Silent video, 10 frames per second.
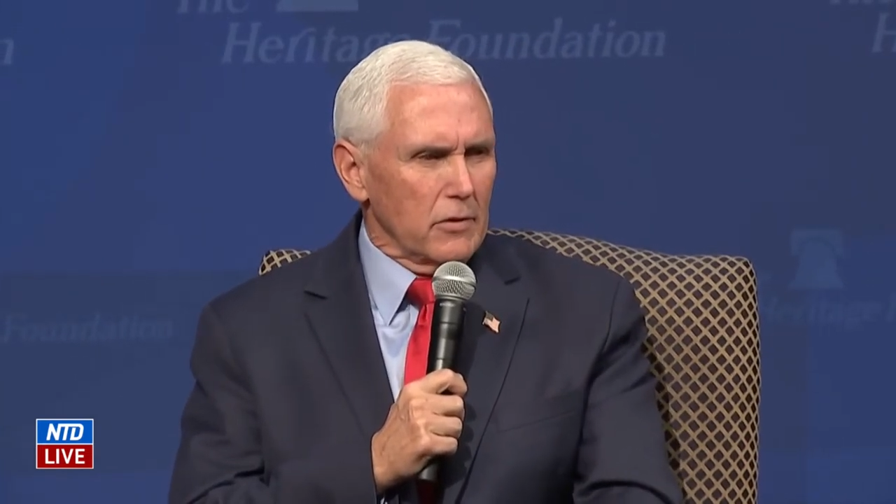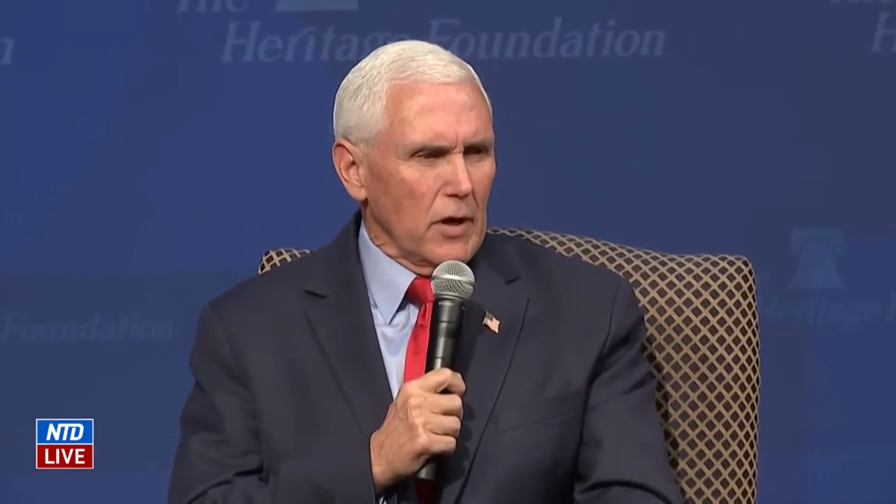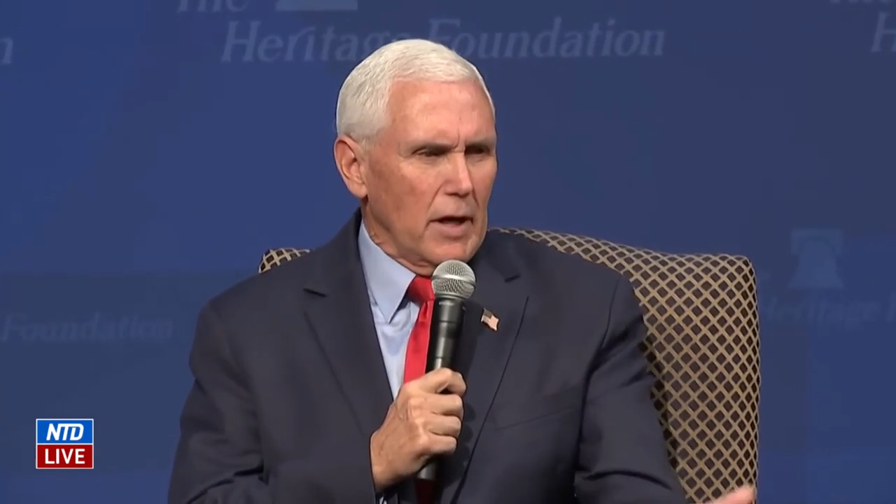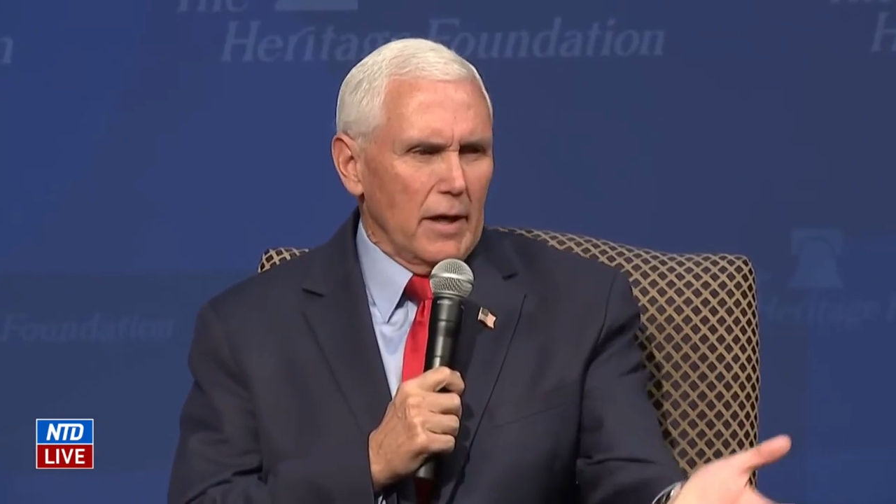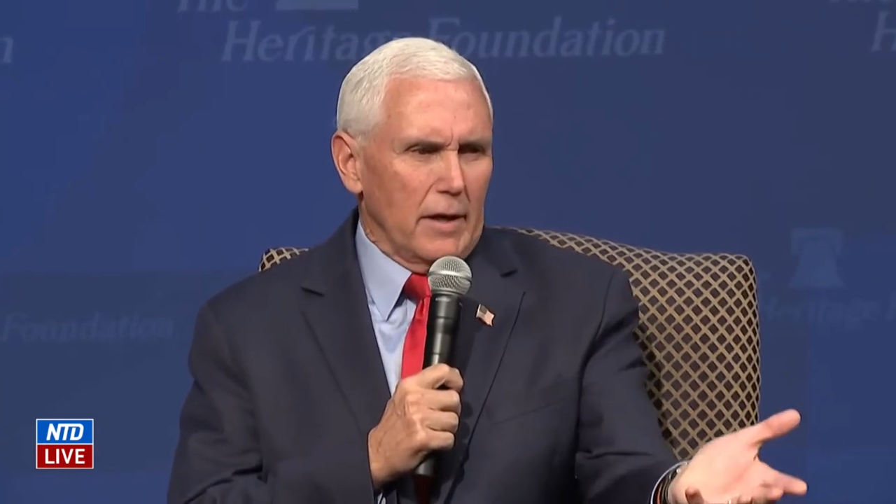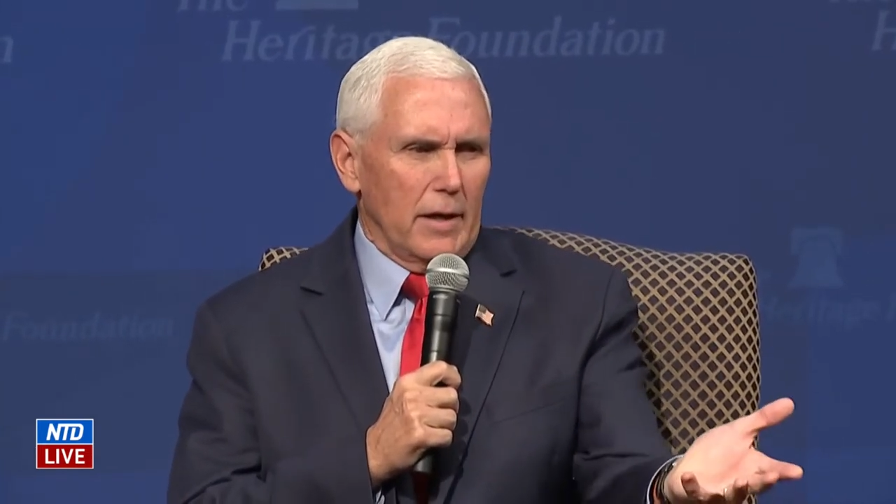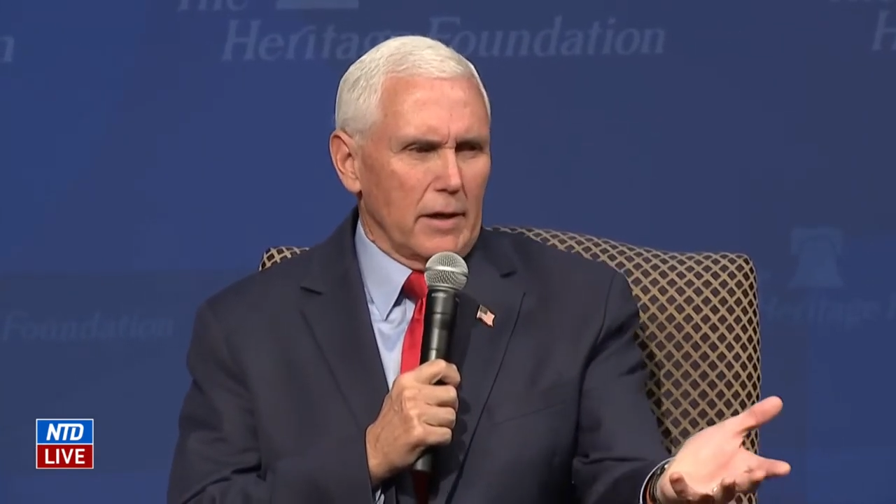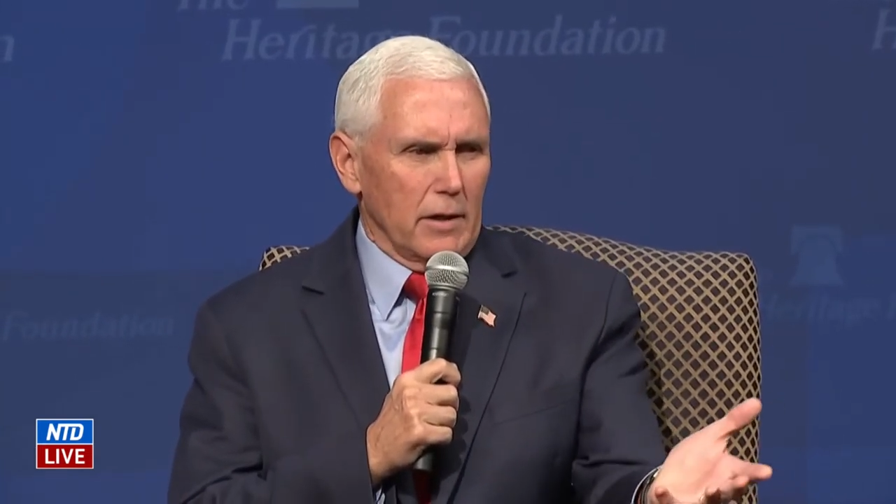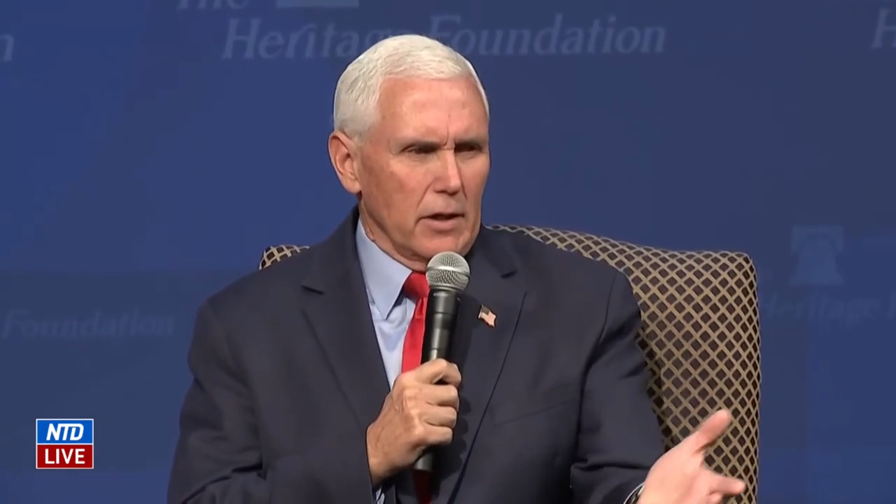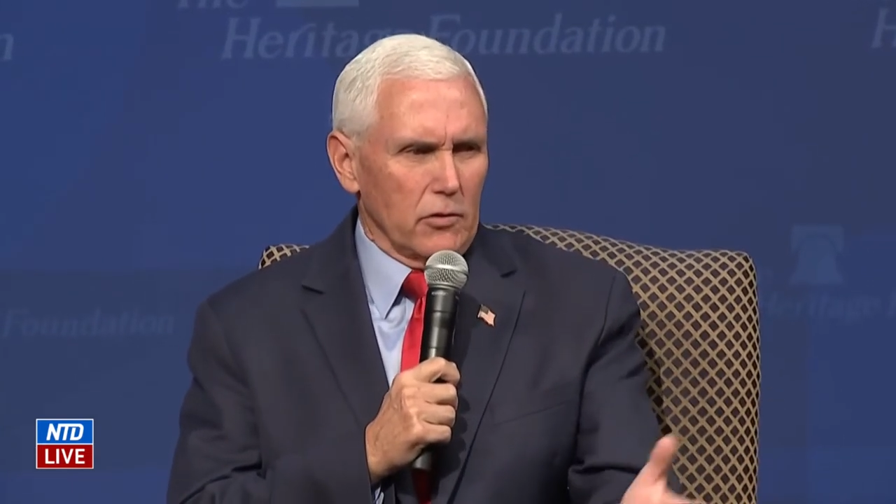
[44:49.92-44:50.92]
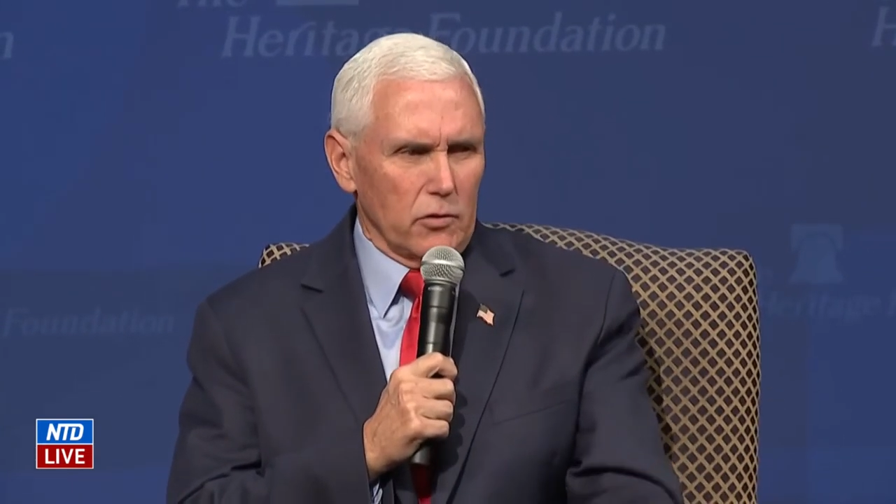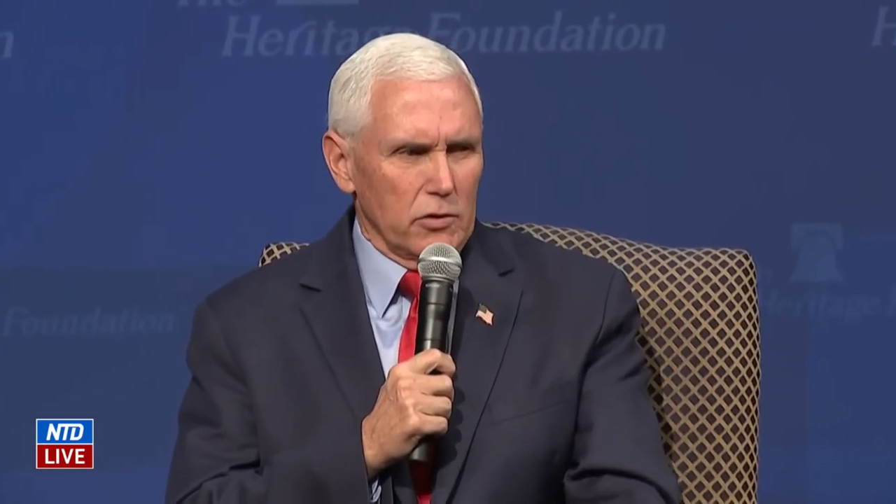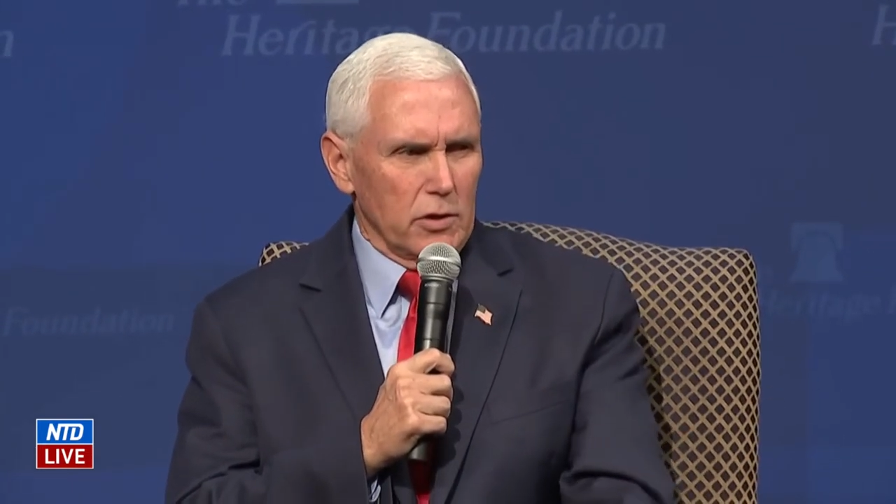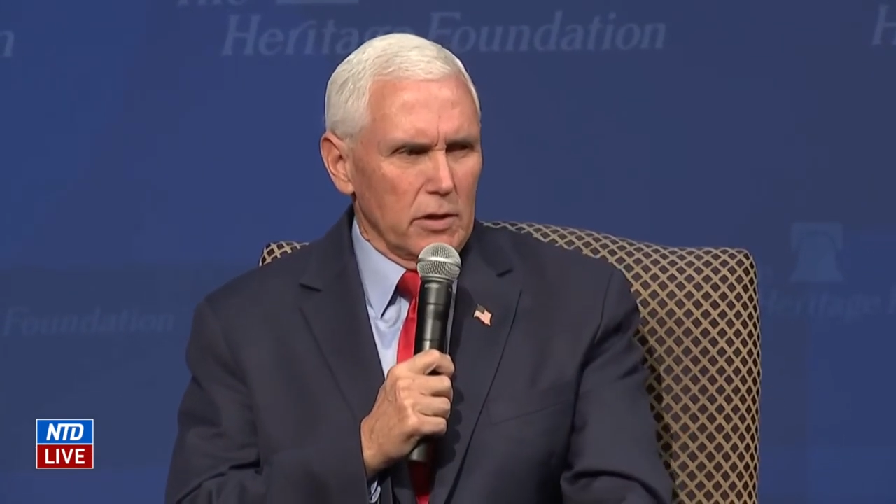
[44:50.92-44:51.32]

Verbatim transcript: Because I, I, I, can honestly